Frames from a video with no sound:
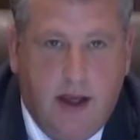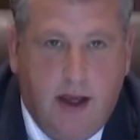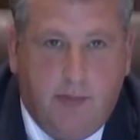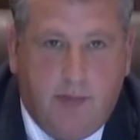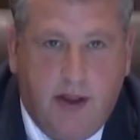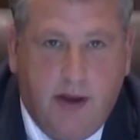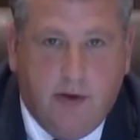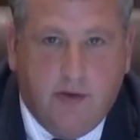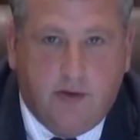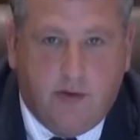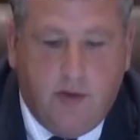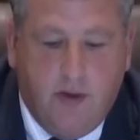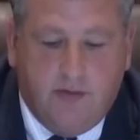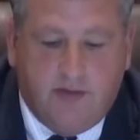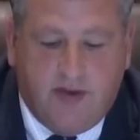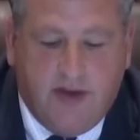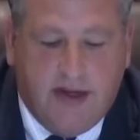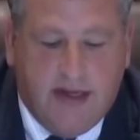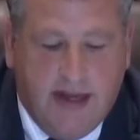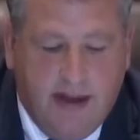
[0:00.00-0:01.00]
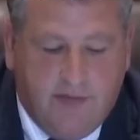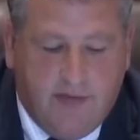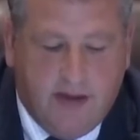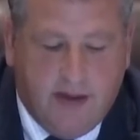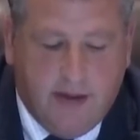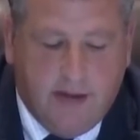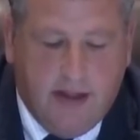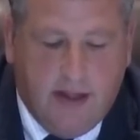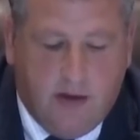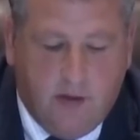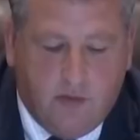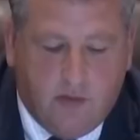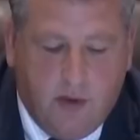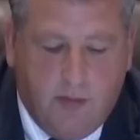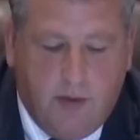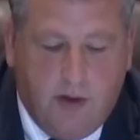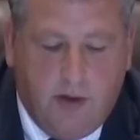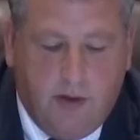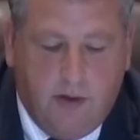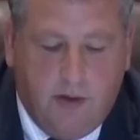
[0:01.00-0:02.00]
appears to have significantly
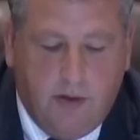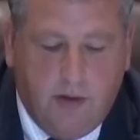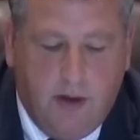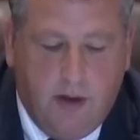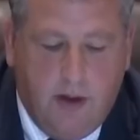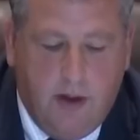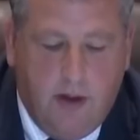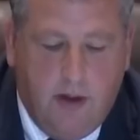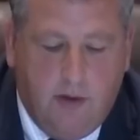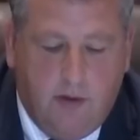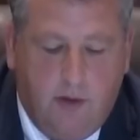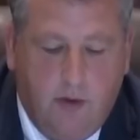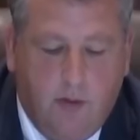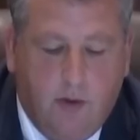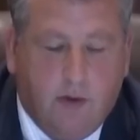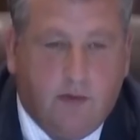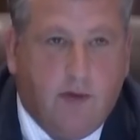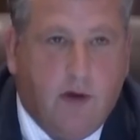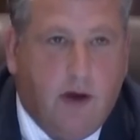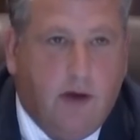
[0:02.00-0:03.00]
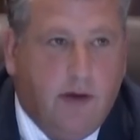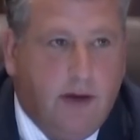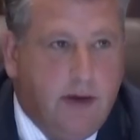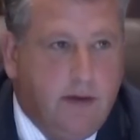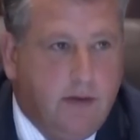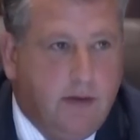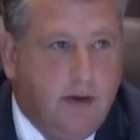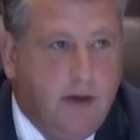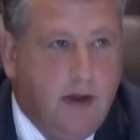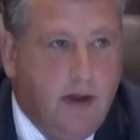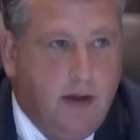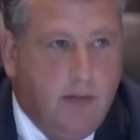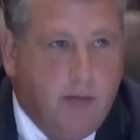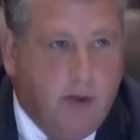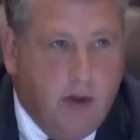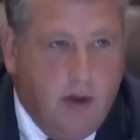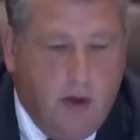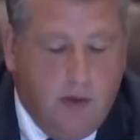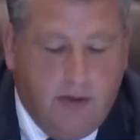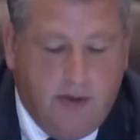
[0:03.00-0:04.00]
contributed to her falling
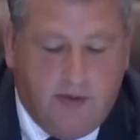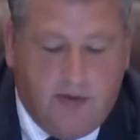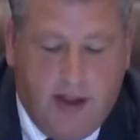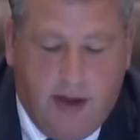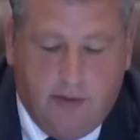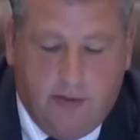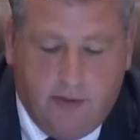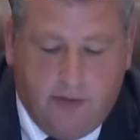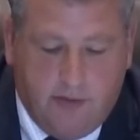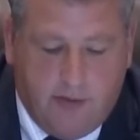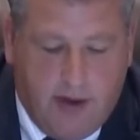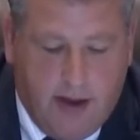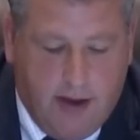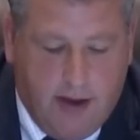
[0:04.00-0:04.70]
below the standards of